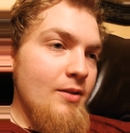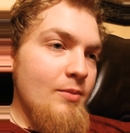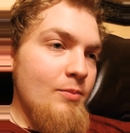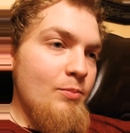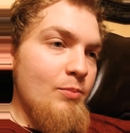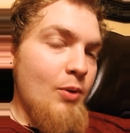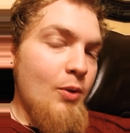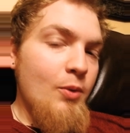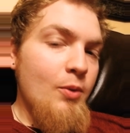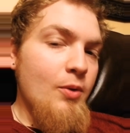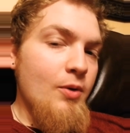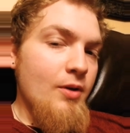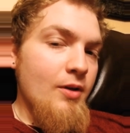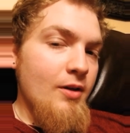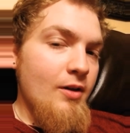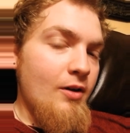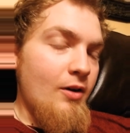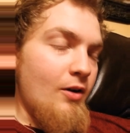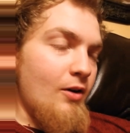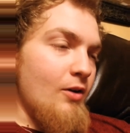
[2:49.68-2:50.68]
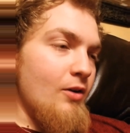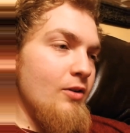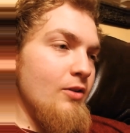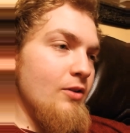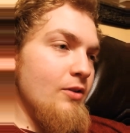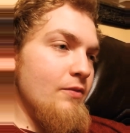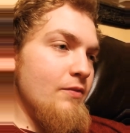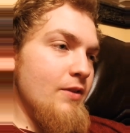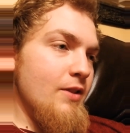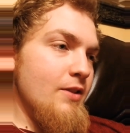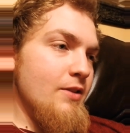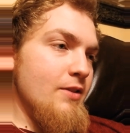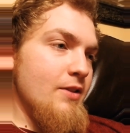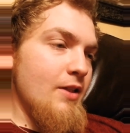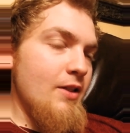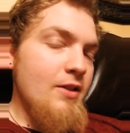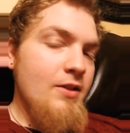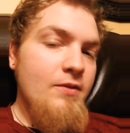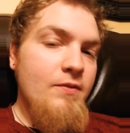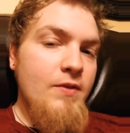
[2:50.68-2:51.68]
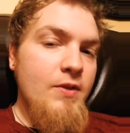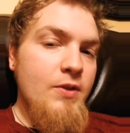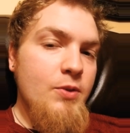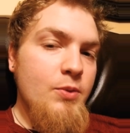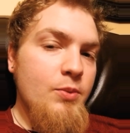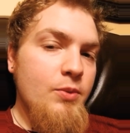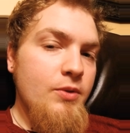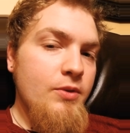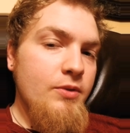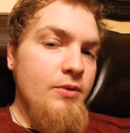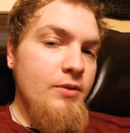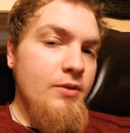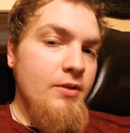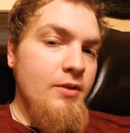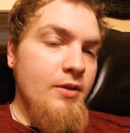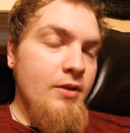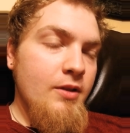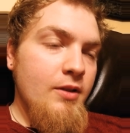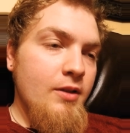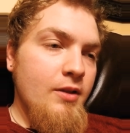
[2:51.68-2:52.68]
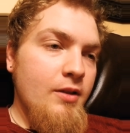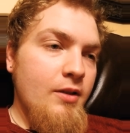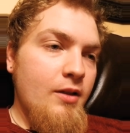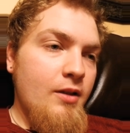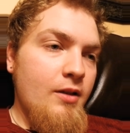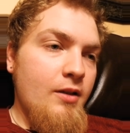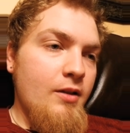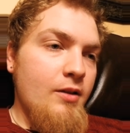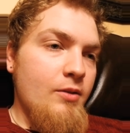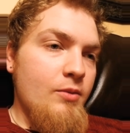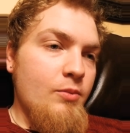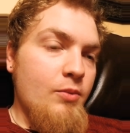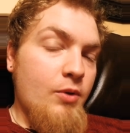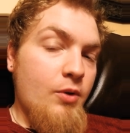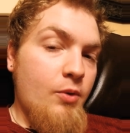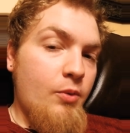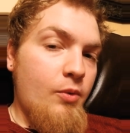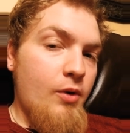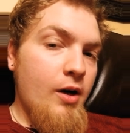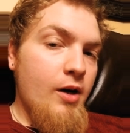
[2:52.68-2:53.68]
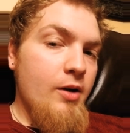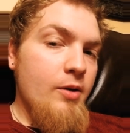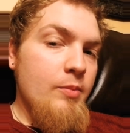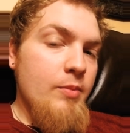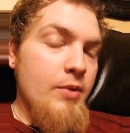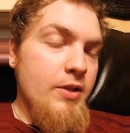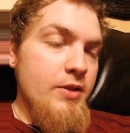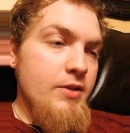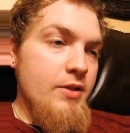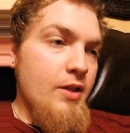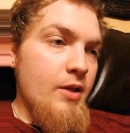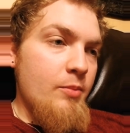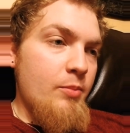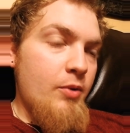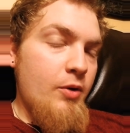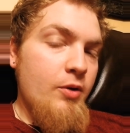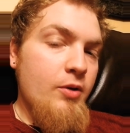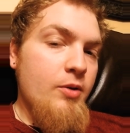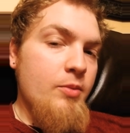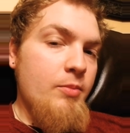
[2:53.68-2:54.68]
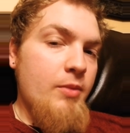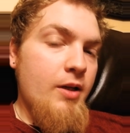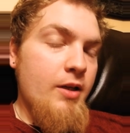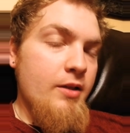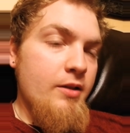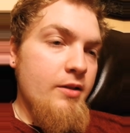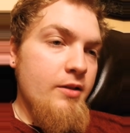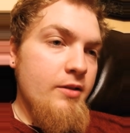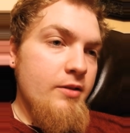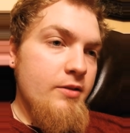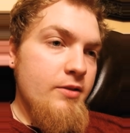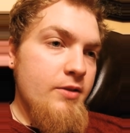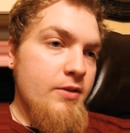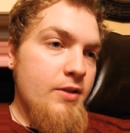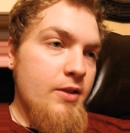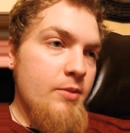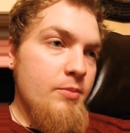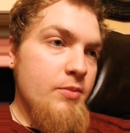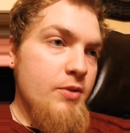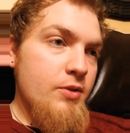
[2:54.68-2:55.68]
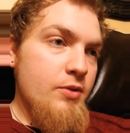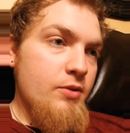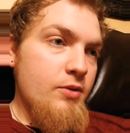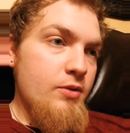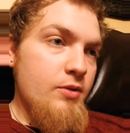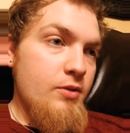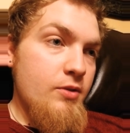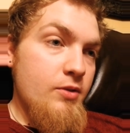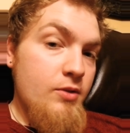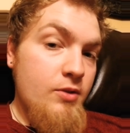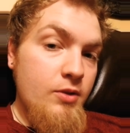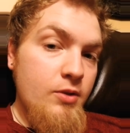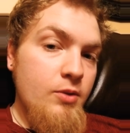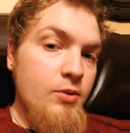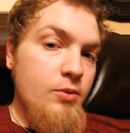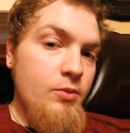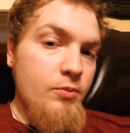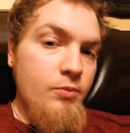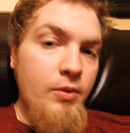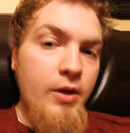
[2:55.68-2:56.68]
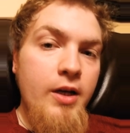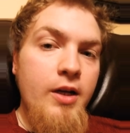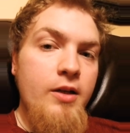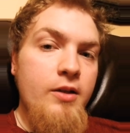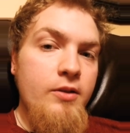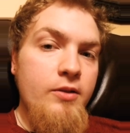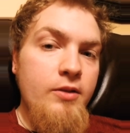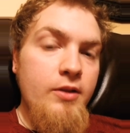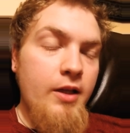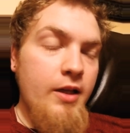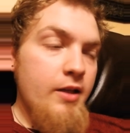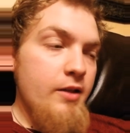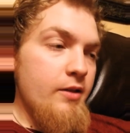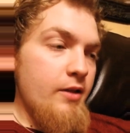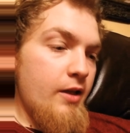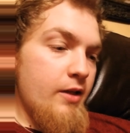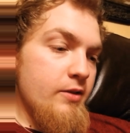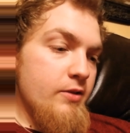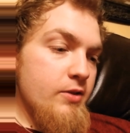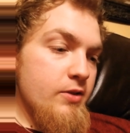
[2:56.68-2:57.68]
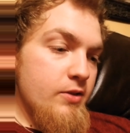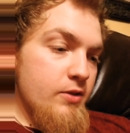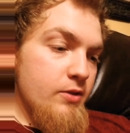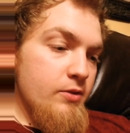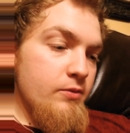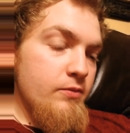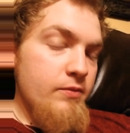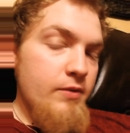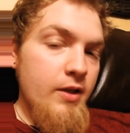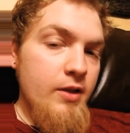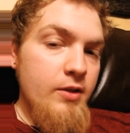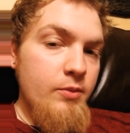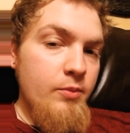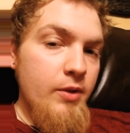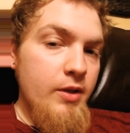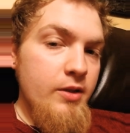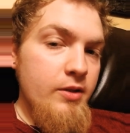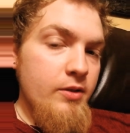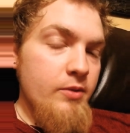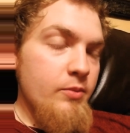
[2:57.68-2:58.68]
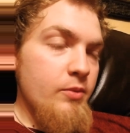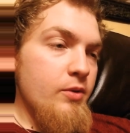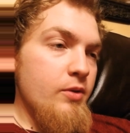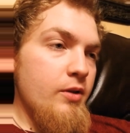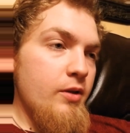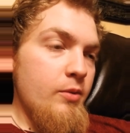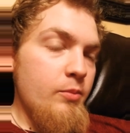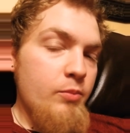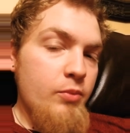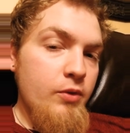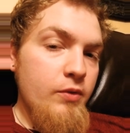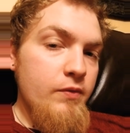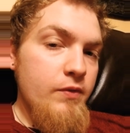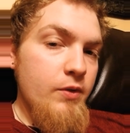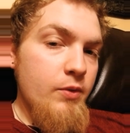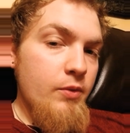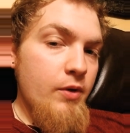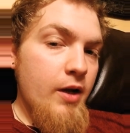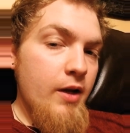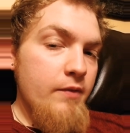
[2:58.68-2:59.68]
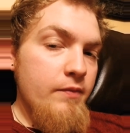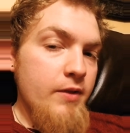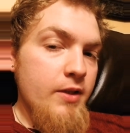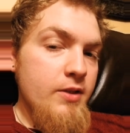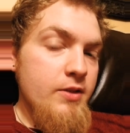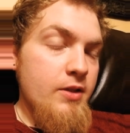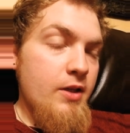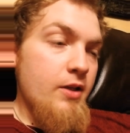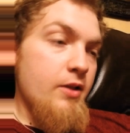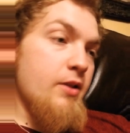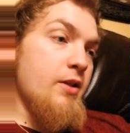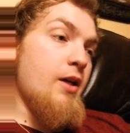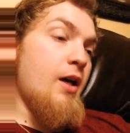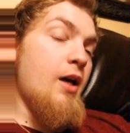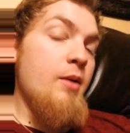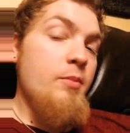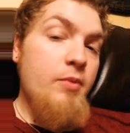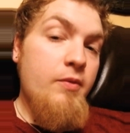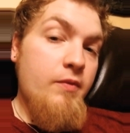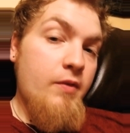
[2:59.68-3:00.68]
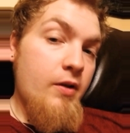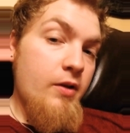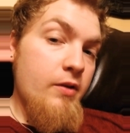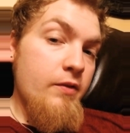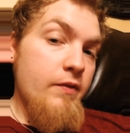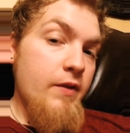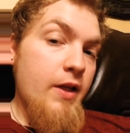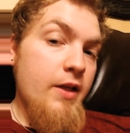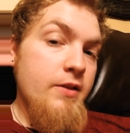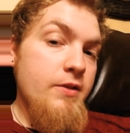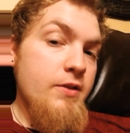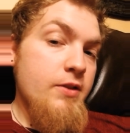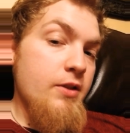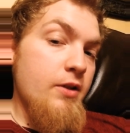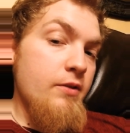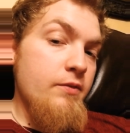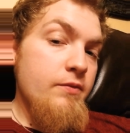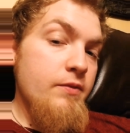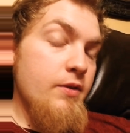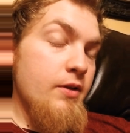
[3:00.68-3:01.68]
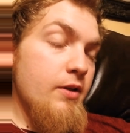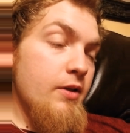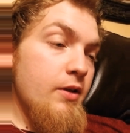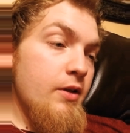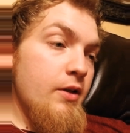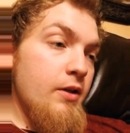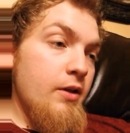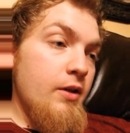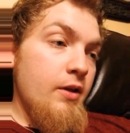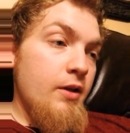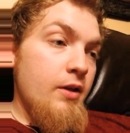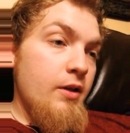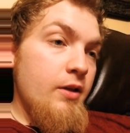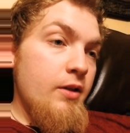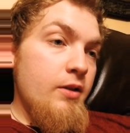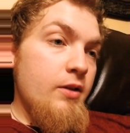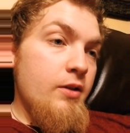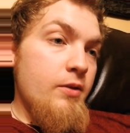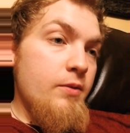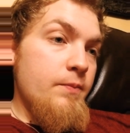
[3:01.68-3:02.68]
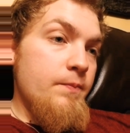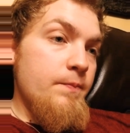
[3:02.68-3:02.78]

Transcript: port all of these individual requirements that Pokemon seems to do well and still find a way to improve the graphics on top of all of that stuff? You know,